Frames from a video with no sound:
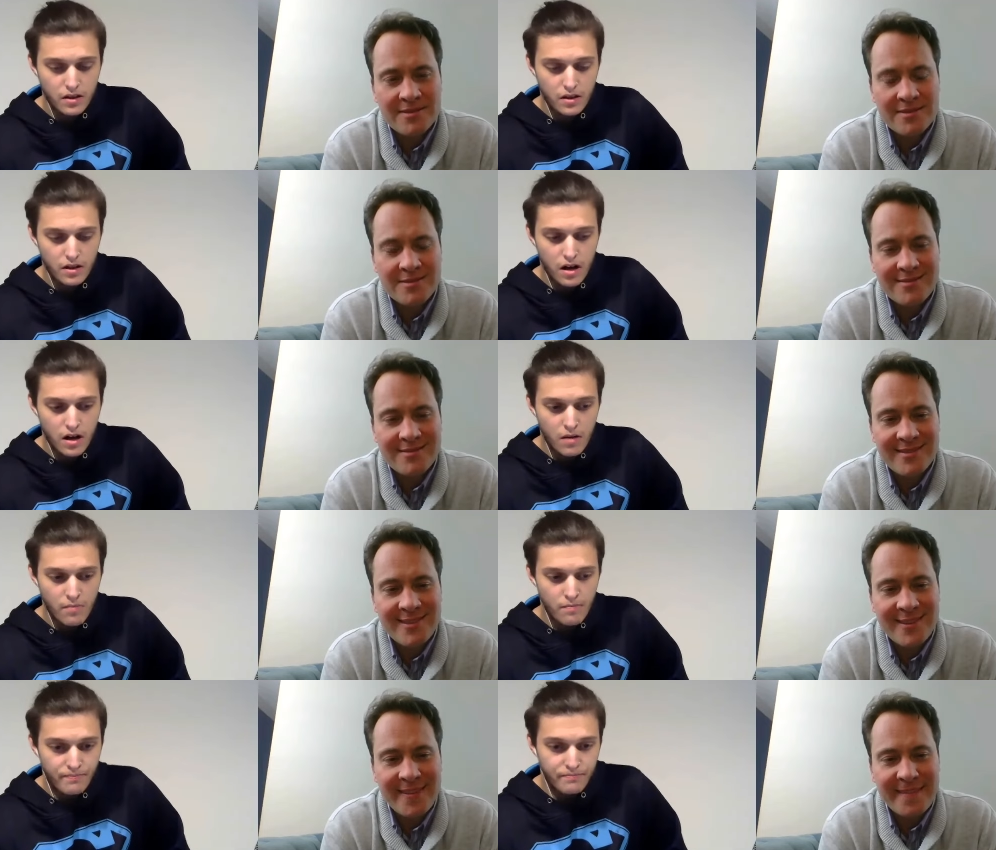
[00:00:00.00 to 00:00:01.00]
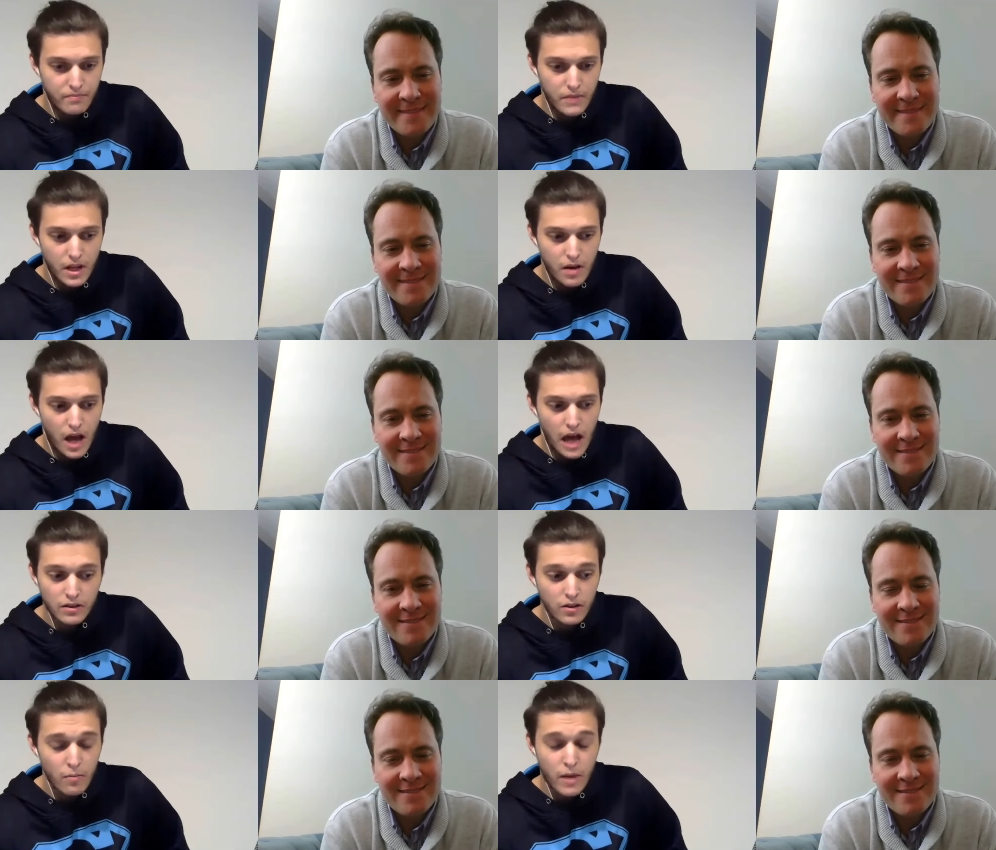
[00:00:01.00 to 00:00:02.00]
Speaker 1: I don't
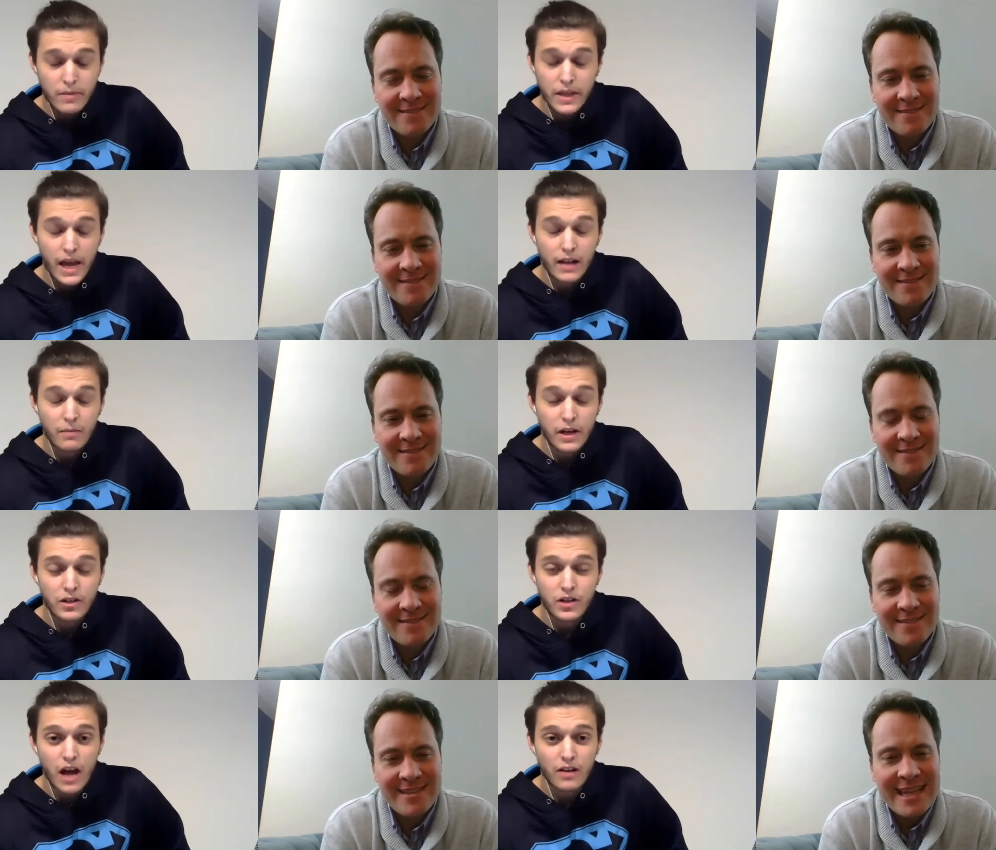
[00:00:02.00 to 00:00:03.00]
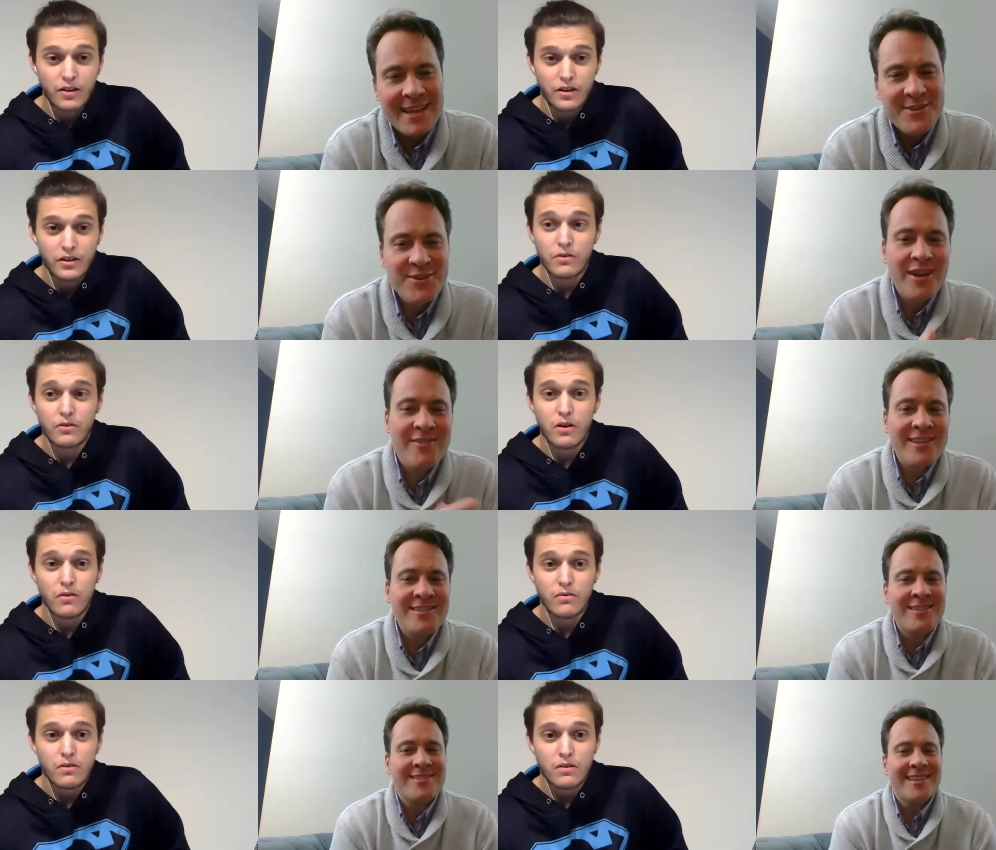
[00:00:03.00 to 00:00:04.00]
know, maybe they had a bad childhood. You
Speaker 2: don't know.
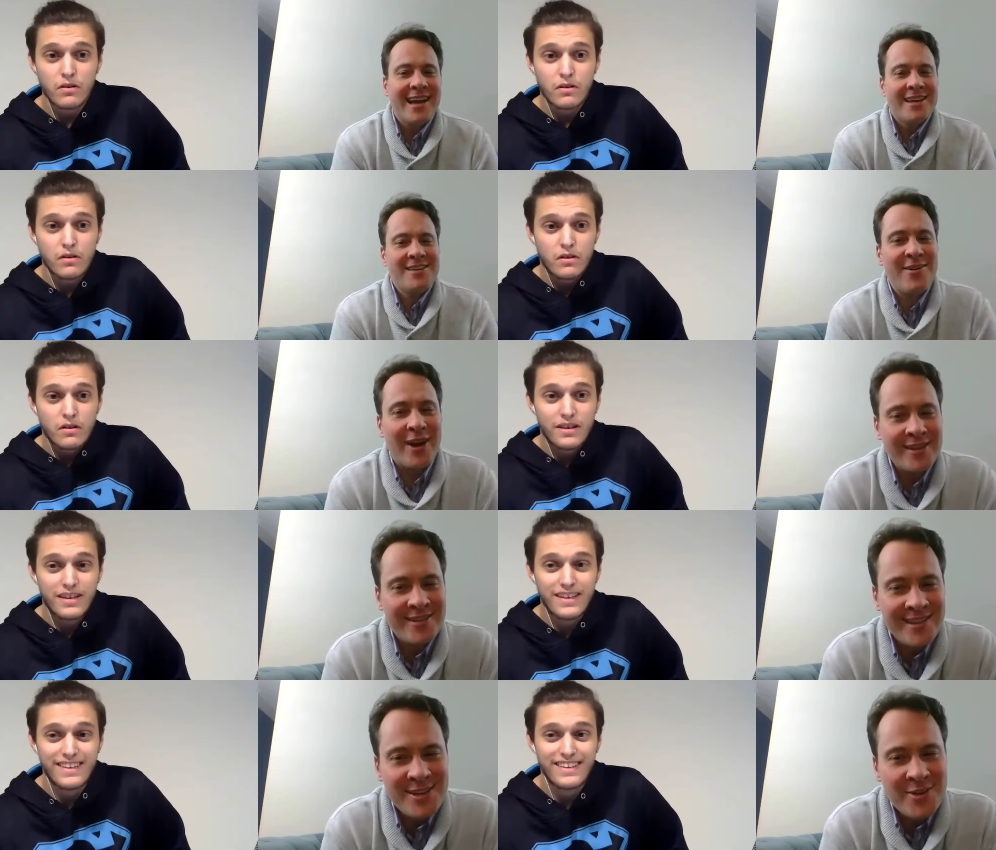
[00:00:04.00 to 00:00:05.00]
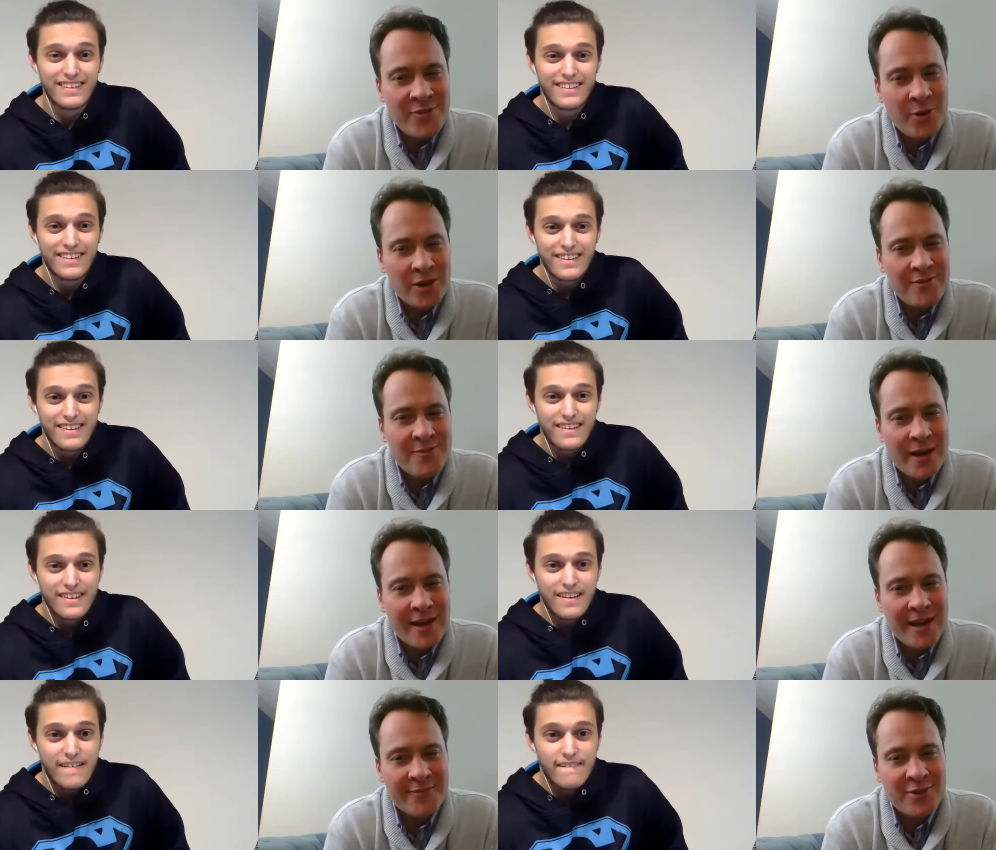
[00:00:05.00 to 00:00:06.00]
This is, I think what you
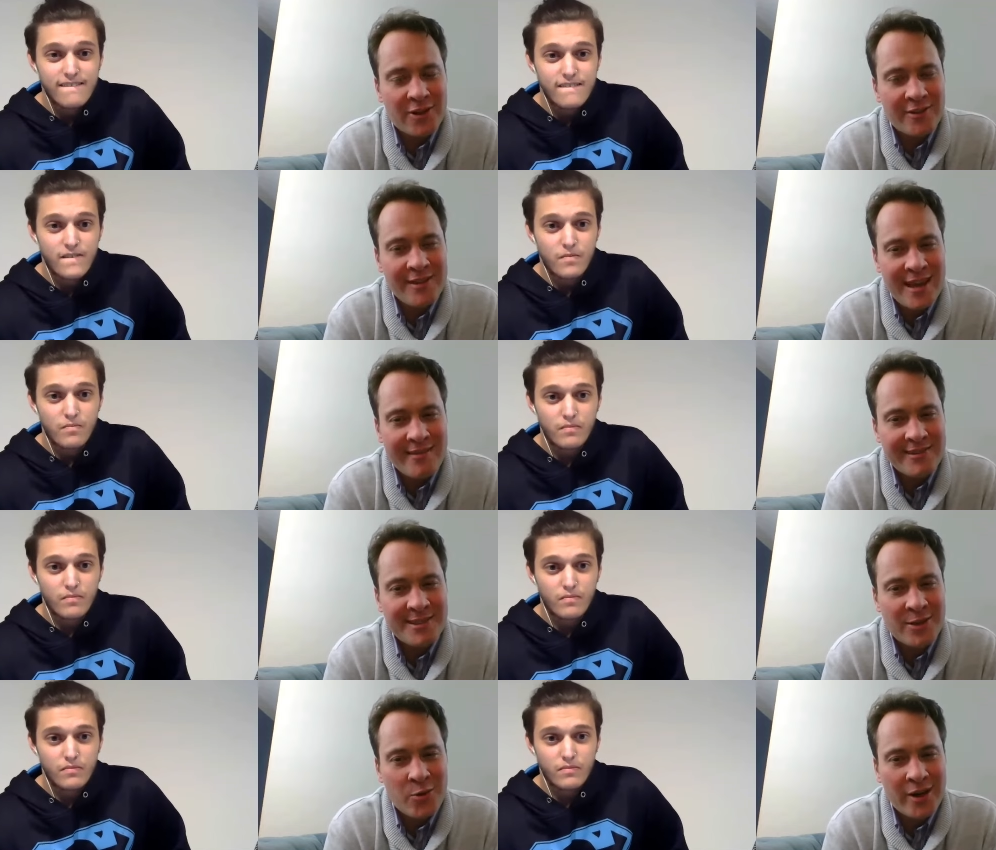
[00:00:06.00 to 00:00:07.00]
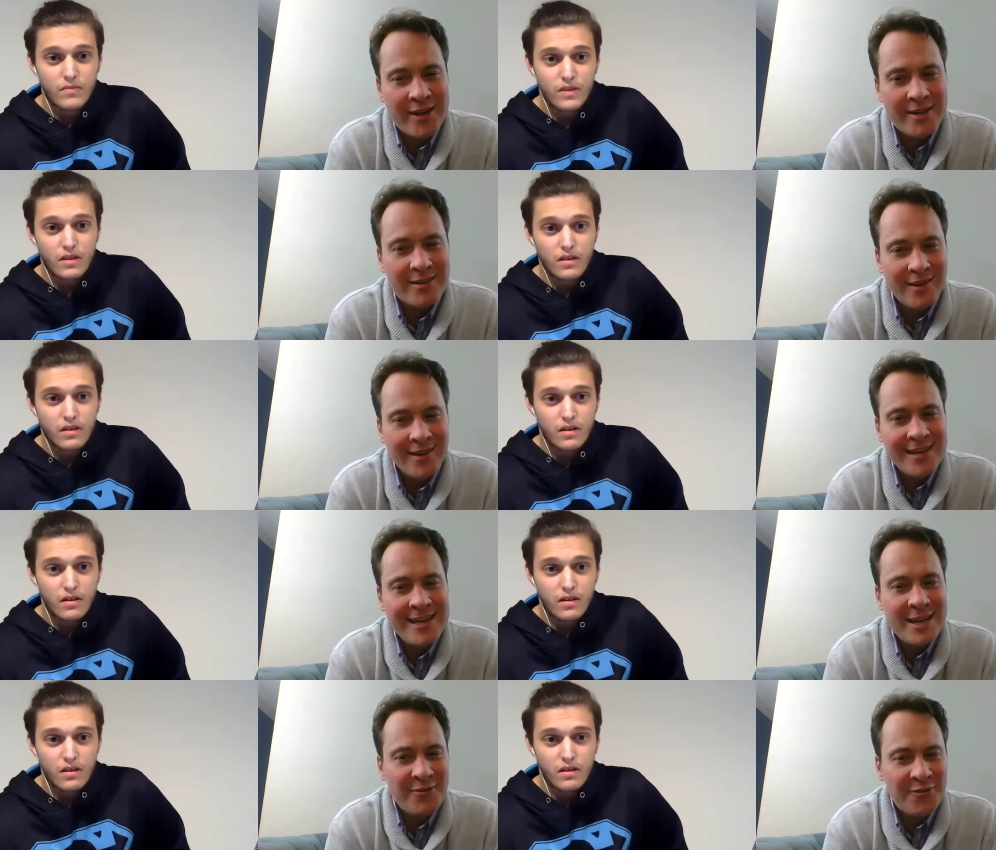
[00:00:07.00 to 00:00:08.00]
might have gotten there is a quite
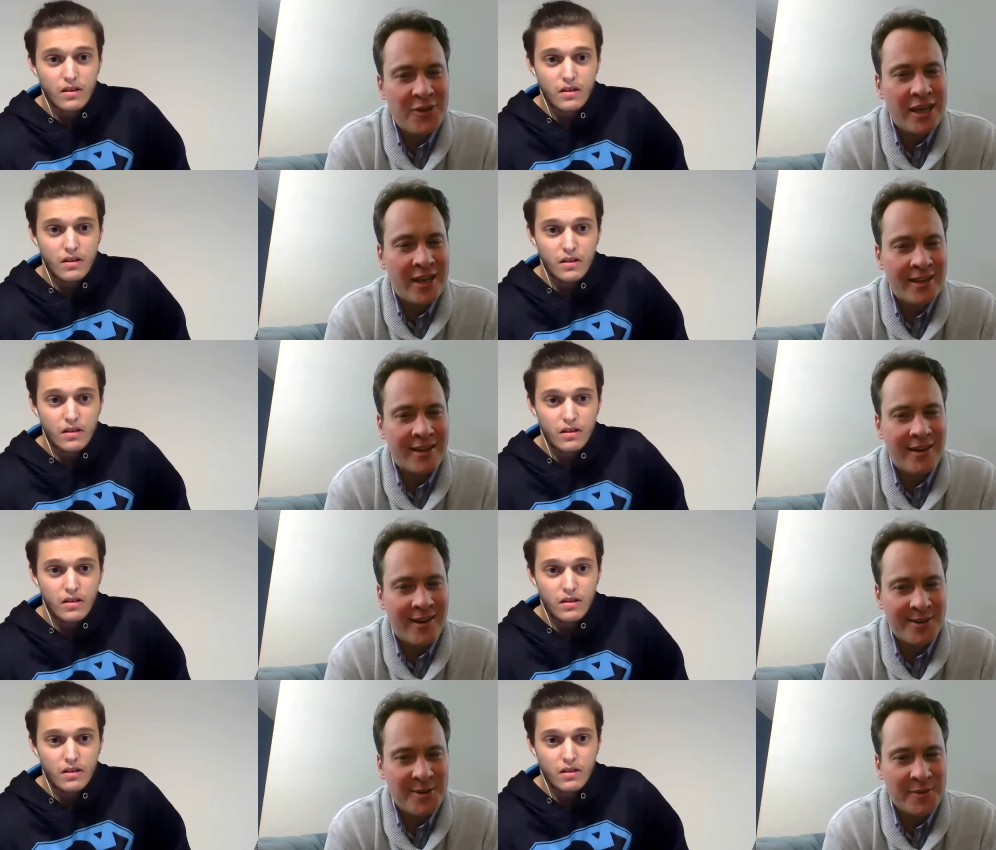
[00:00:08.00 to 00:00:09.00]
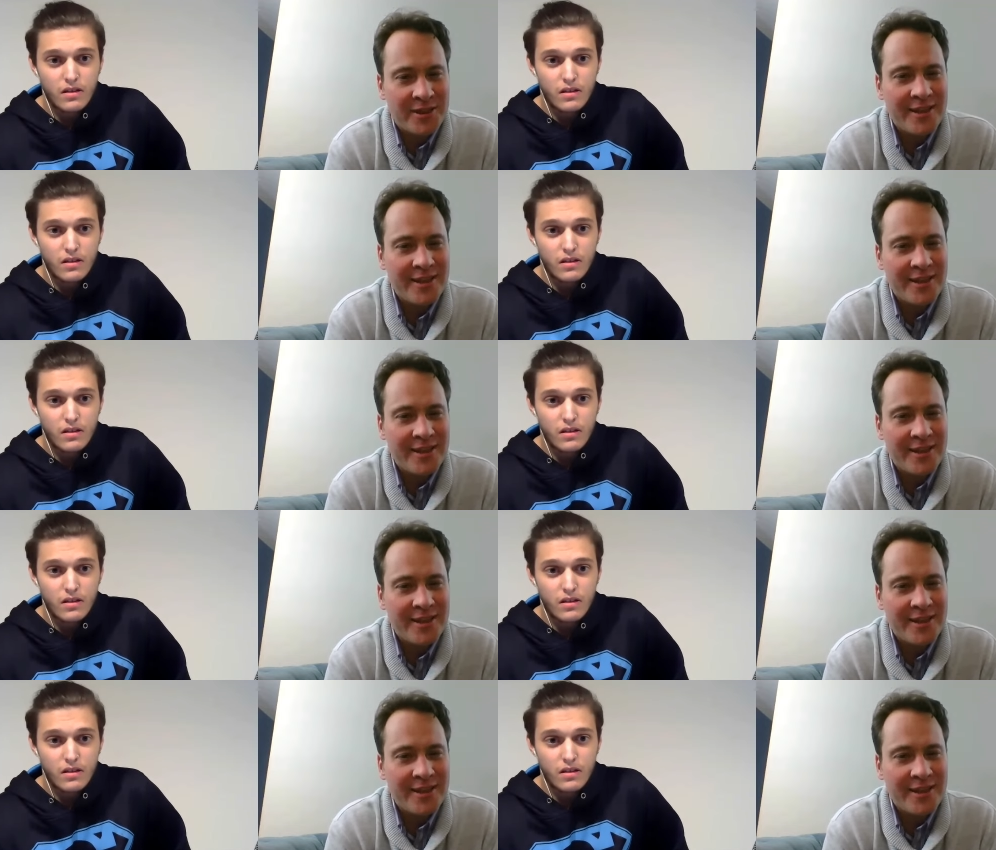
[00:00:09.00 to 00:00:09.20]
nifty little argument